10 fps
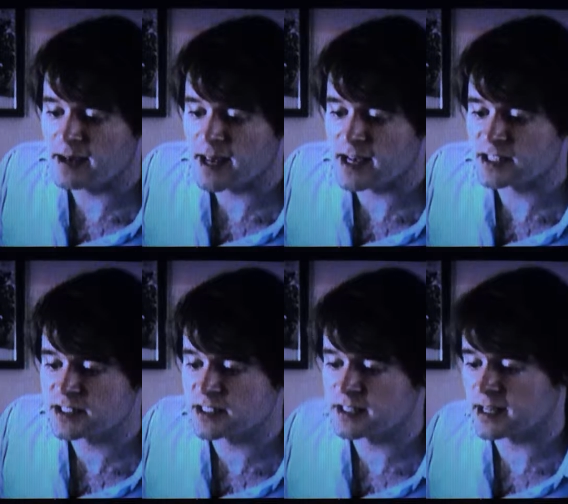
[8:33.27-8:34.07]
hast
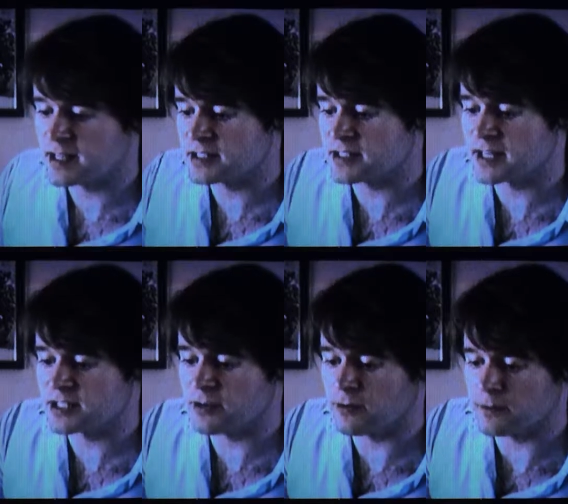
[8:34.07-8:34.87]
sinned against thy
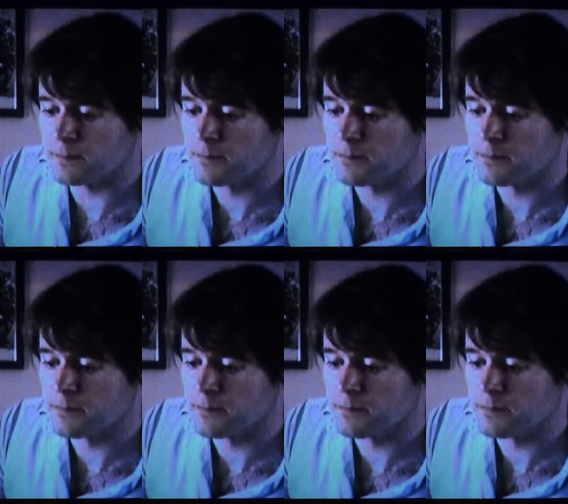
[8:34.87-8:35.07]
soul.